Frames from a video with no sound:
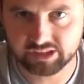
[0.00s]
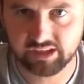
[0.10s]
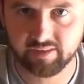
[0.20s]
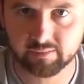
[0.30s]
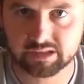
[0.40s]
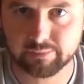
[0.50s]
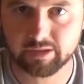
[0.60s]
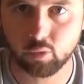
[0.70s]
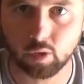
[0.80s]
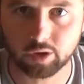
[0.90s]
and give them something
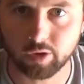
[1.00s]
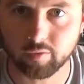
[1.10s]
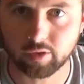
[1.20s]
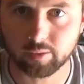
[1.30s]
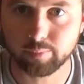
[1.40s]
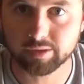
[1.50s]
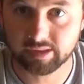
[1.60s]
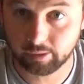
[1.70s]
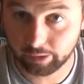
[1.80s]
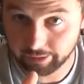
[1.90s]
to work over and put
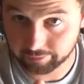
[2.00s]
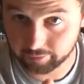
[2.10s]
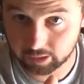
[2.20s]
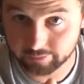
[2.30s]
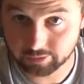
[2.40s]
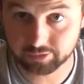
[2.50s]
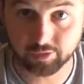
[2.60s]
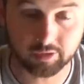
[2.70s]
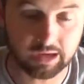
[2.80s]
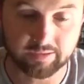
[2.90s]
that right in front of you so you
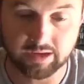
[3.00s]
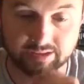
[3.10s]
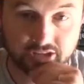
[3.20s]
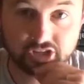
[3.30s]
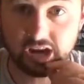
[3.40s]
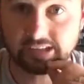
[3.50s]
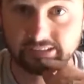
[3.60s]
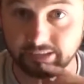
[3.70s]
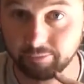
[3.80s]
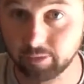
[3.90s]
can have easy
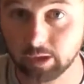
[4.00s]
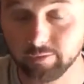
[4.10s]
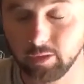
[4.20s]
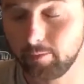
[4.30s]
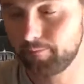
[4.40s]
shots in front of you.